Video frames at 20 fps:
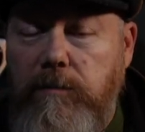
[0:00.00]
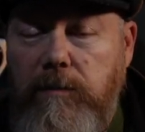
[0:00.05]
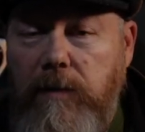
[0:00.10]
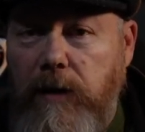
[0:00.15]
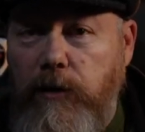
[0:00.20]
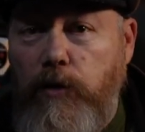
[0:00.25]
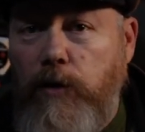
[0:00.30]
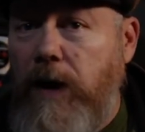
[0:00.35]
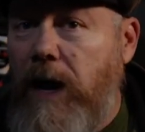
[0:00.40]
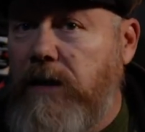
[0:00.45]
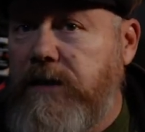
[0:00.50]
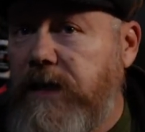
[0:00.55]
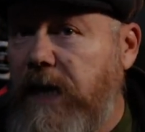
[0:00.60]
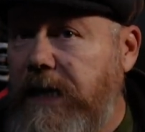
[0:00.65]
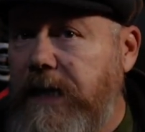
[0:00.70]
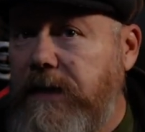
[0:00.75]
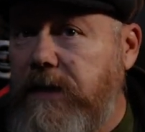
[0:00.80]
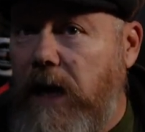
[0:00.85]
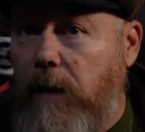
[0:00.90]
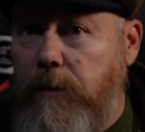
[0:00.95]
you can't see
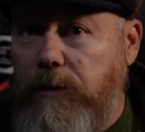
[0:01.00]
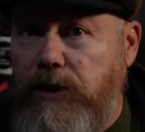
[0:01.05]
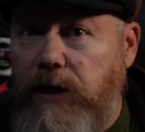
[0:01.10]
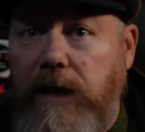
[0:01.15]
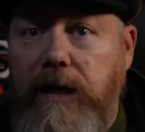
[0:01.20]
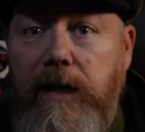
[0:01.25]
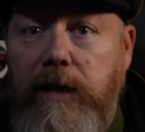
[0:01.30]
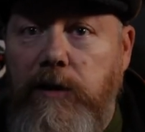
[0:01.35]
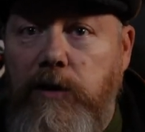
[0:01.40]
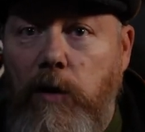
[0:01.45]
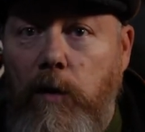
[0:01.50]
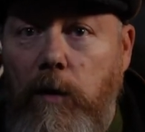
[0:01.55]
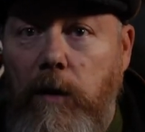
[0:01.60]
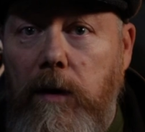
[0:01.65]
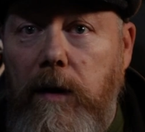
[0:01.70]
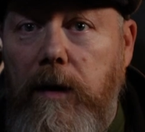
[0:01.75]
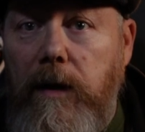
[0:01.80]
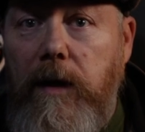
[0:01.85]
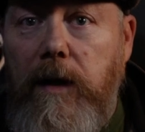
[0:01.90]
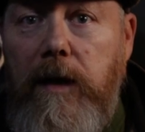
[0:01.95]
any damage hardly at all
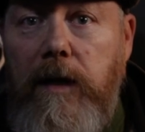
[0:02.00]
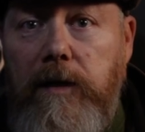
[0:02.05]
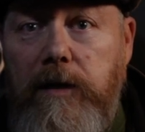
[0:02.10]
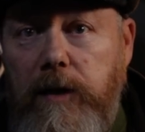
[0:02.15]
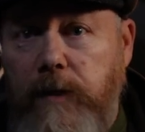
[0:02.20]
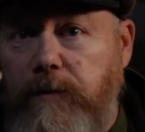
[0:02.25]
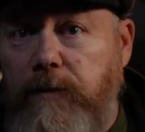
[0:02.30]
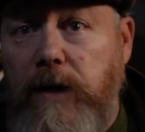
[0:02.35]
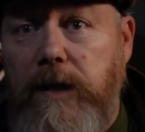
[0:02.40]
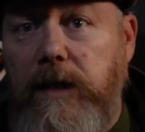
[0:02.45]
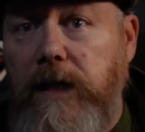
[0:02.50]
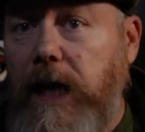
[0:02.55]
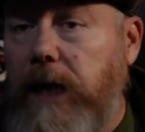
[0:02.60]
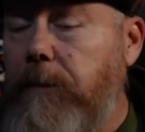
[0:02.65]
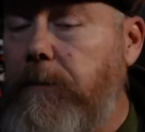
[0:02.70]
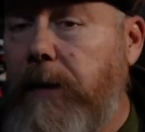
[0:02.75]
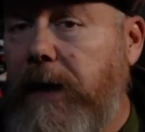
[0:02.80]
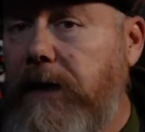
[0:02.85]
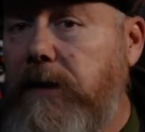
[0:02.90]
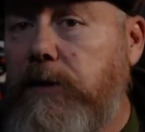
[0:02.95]
to the front of the A. P.